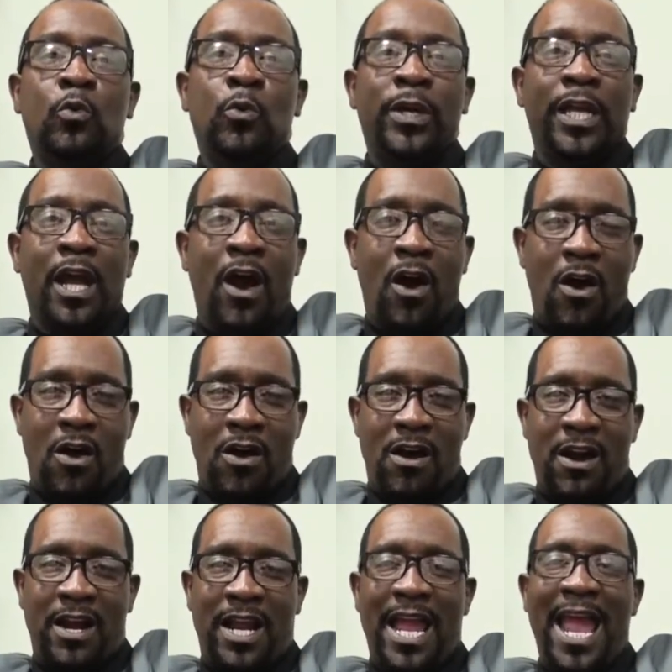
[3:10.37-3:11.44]
we
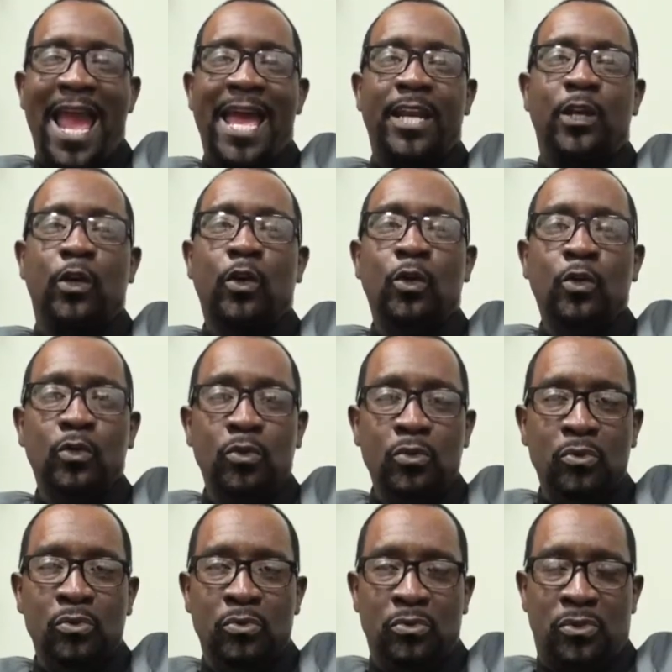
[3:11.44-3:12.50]
are and
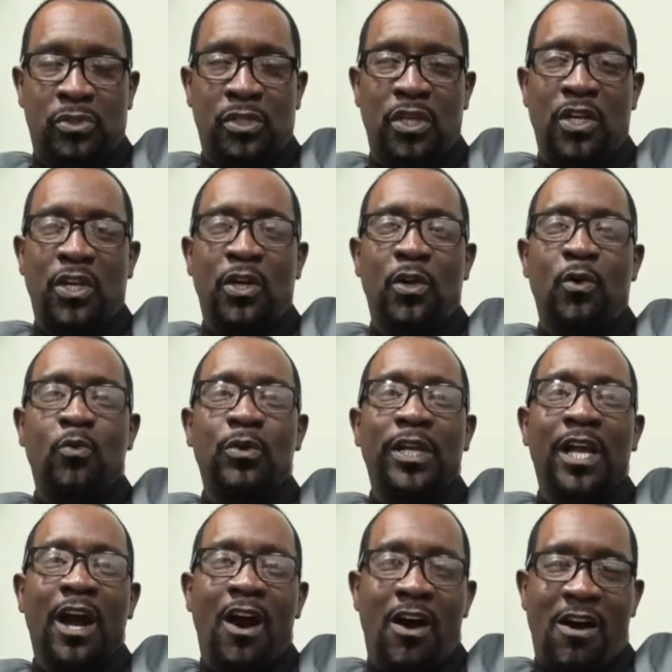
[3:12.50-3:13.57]
whose
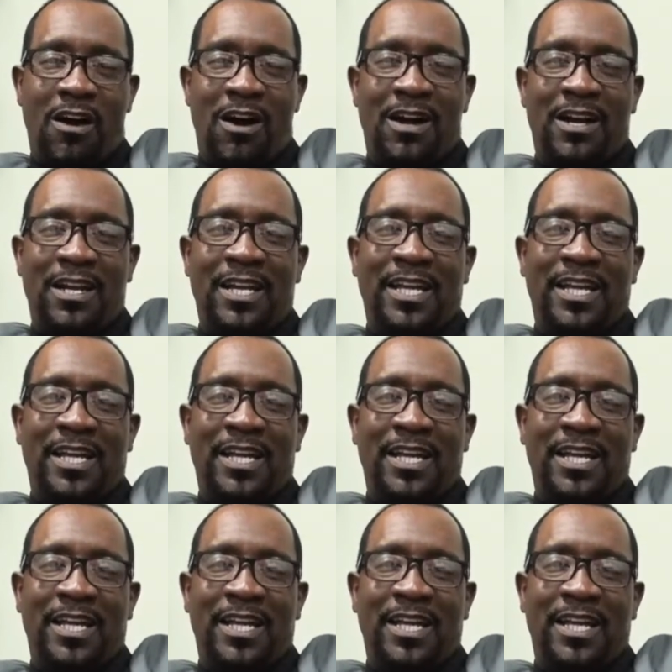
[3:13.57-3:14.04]
we are,